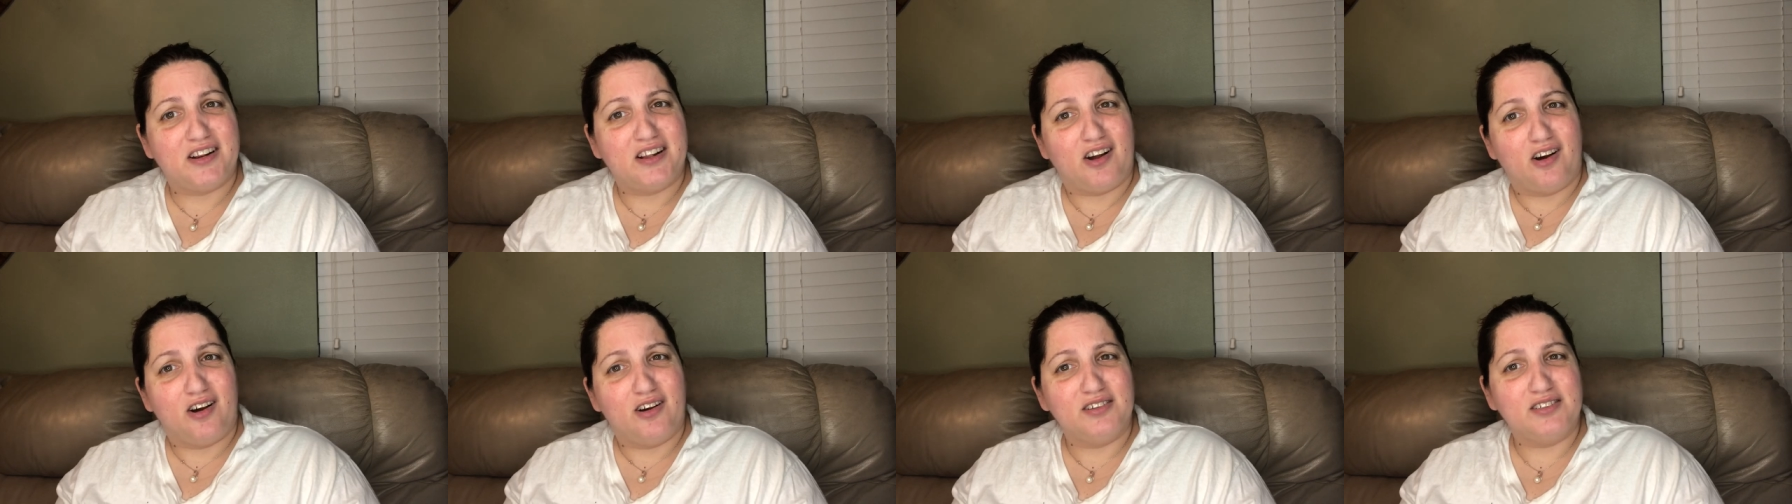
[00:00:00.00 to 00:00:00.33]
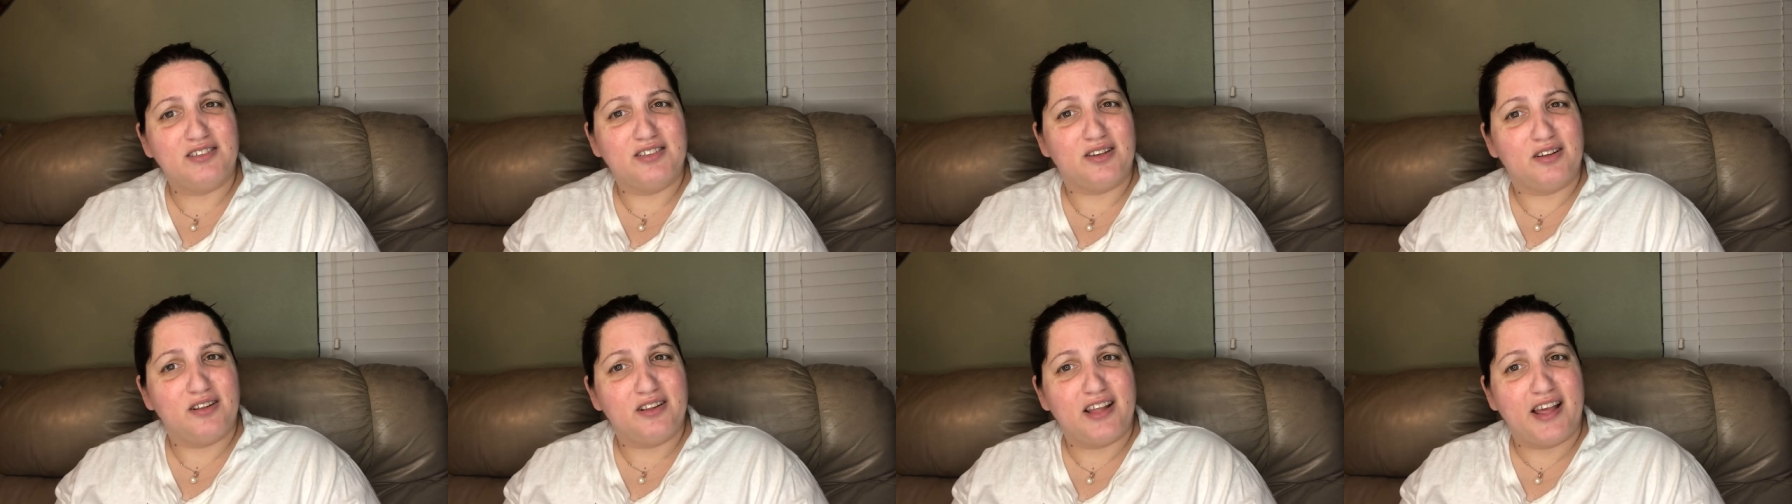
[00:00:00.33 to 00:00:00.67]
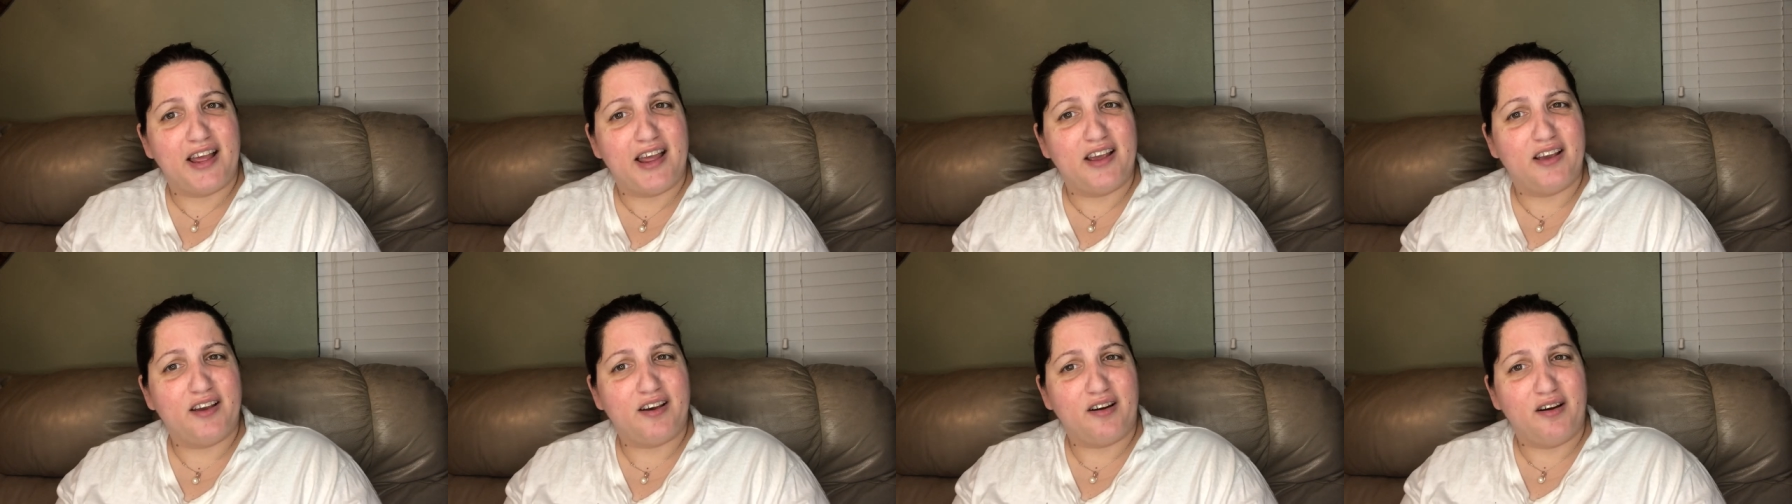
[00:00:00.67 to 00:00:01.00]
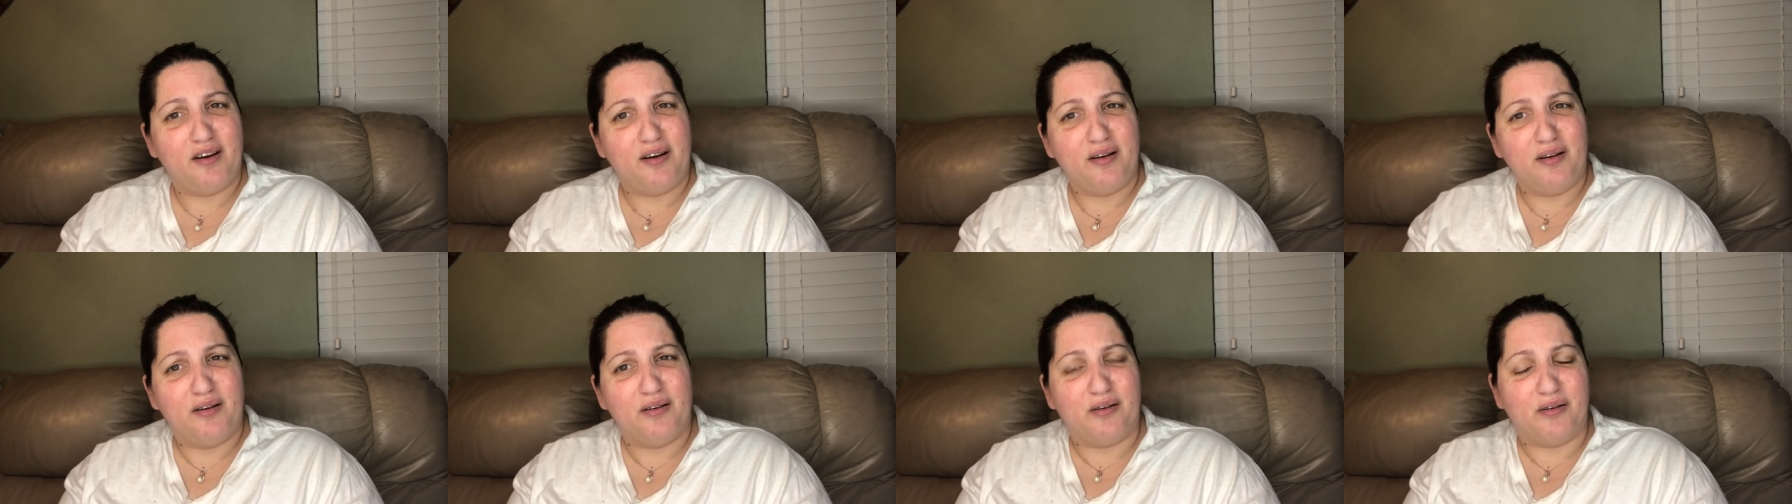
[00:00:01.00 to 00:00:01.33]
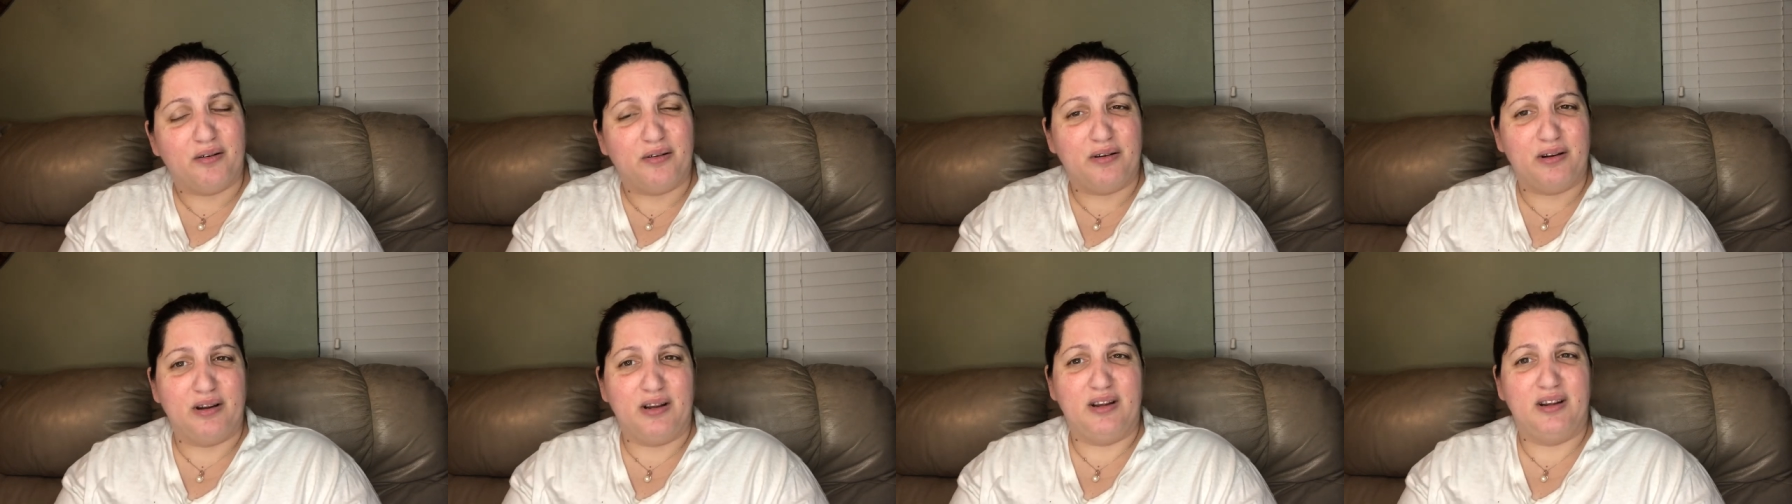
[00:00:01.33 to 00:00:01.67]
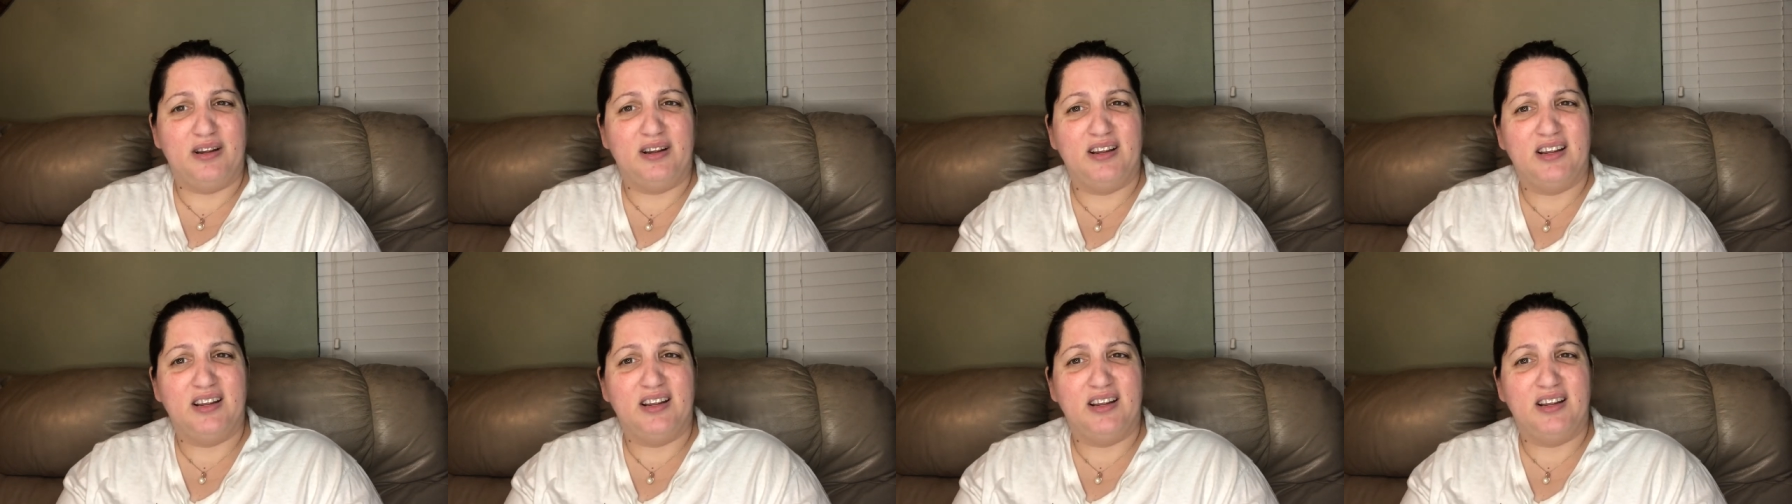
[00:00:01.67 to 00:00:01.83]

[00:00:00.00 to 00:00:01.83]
they're also like, oh,